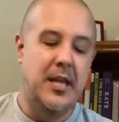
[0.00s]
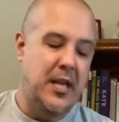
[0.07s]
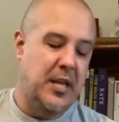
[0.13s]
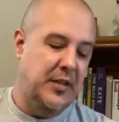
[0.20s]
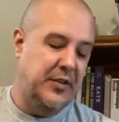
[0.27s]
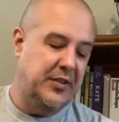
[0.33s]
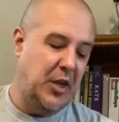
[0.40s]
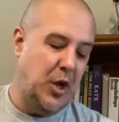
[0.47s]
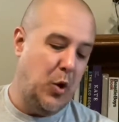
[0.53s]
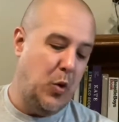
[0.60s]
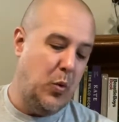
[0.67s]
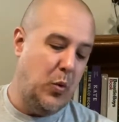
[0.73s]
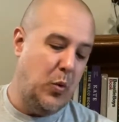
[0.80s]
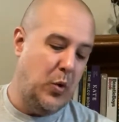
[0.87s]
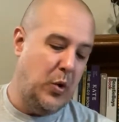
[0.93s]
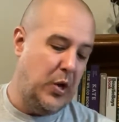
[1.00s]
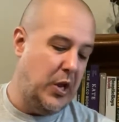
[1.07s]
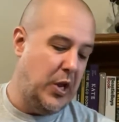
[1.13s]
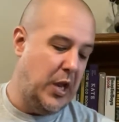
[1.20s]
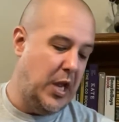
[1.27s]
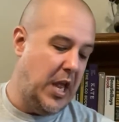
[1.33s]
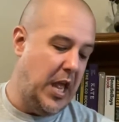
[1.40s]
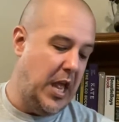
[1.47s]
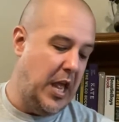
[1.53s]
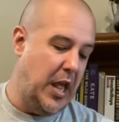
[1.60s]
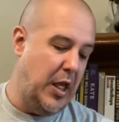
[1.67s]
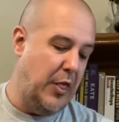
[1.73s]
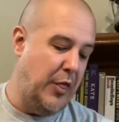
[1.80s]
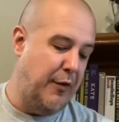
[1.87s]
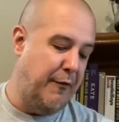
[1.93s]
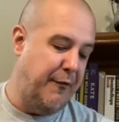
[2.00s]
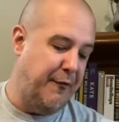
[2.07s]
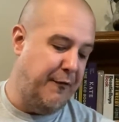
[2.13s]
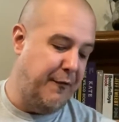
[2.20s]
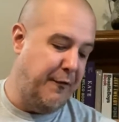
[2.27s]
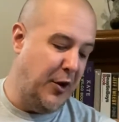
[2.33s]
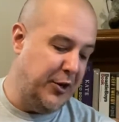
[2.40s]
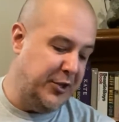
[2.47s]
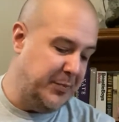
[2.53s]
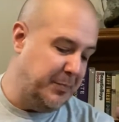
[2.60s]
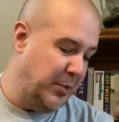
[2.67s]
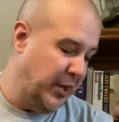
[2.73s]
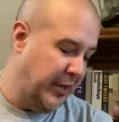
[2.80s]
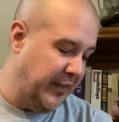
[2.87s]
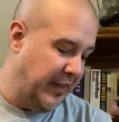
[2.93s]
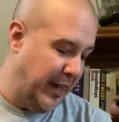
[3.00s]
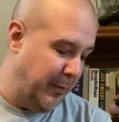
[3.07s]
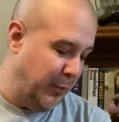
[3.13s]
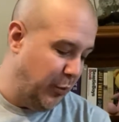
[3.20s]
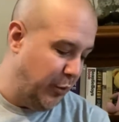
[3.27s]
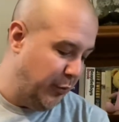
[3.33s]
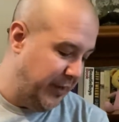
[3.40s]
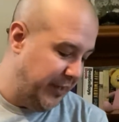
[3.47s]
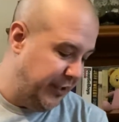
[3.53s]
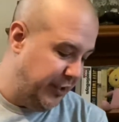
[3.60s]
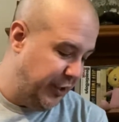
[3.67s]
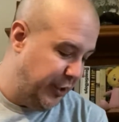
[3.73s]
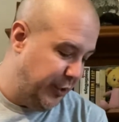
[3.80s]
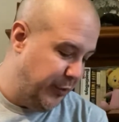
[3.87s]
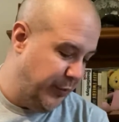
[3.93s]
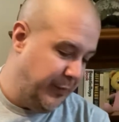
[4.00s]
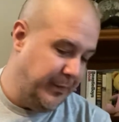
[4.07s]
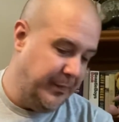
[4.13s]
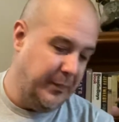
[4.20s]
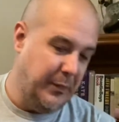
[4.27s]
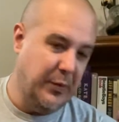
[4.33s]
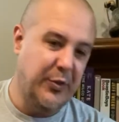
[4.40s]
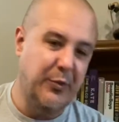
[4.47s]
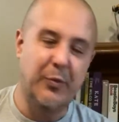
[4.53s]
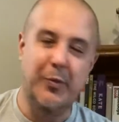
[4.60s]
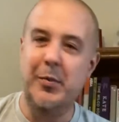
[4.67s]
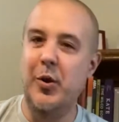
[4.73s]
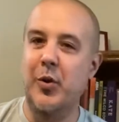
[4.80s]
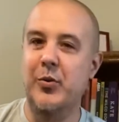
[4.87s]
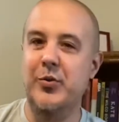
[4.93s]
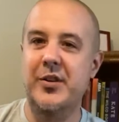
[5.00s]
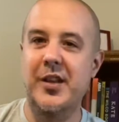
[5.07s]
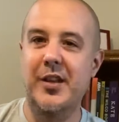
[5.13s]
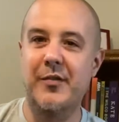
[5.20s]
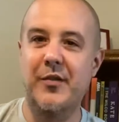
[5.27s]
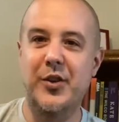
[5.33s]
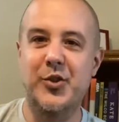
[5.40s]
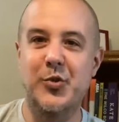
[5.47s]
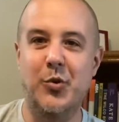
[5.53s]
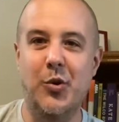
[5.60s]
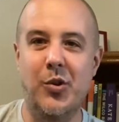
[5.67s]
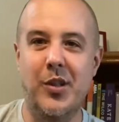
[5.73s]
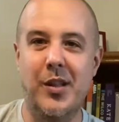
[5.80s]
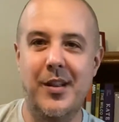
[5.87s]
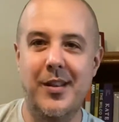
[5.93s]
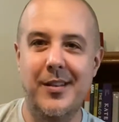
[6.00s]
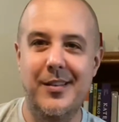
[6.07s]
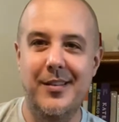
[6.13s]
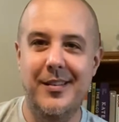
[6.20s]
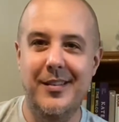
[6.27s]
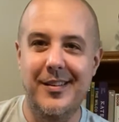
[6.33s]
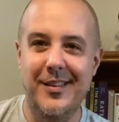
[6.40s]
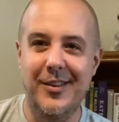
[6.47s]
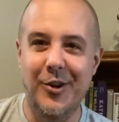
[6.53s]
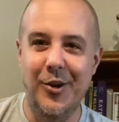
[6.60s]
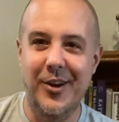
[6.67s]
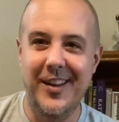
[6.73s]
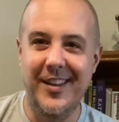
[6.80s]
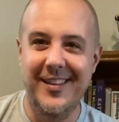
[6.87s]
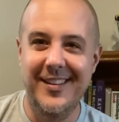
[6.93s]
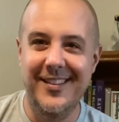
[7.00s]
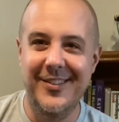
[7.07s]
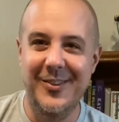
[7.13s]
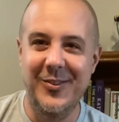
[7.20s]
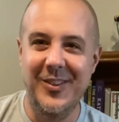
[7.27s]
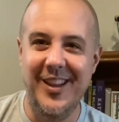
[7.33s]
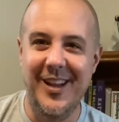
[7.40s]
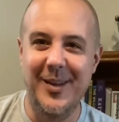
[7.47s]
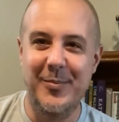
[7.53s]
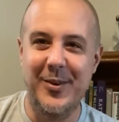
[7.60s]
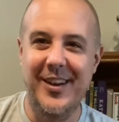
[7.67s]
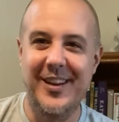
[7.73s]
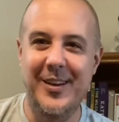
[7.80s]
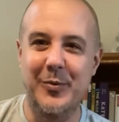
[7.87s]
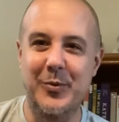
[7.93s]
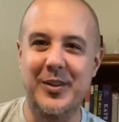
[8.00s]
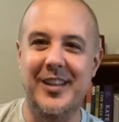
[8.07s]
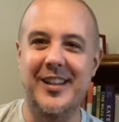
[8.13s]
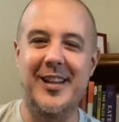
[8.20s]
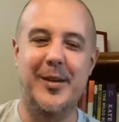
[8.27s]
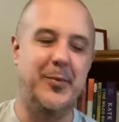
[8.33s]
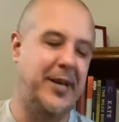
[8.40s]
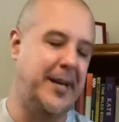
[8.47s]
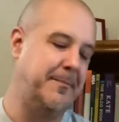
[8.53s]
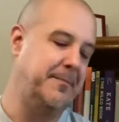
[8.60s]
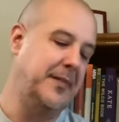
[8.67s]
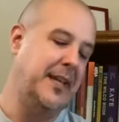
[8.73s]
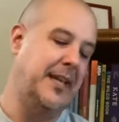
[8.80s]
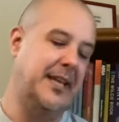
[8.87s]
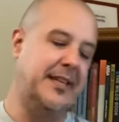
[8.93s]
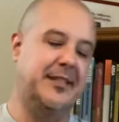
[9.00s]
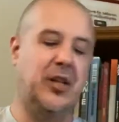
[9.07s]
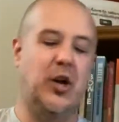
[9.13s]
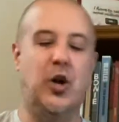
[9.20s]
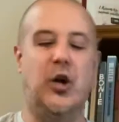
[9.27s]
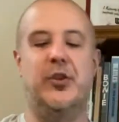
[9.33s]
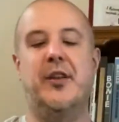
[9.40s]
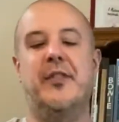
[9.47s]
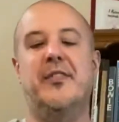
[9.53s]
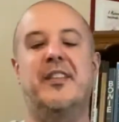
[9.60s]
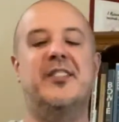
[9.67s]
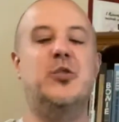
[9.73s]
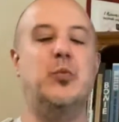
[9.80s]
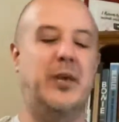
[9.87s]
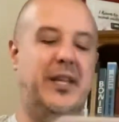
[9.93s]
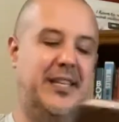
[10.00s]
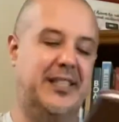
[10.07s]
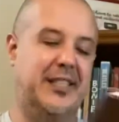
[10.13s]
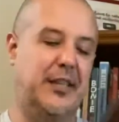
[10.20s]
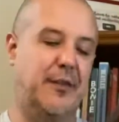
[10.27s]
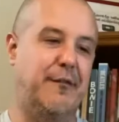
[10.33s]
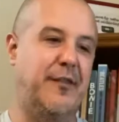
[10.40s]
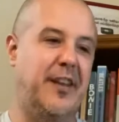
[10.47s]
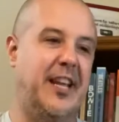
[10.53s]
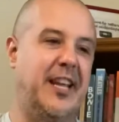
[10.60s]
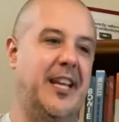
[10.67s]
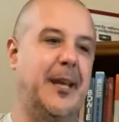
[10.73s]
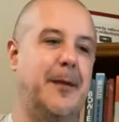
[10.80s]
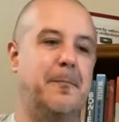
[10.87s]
So the first book that I want to read to you with remote virtual learning through the library at Woodland Library is called The Sweetest Fig.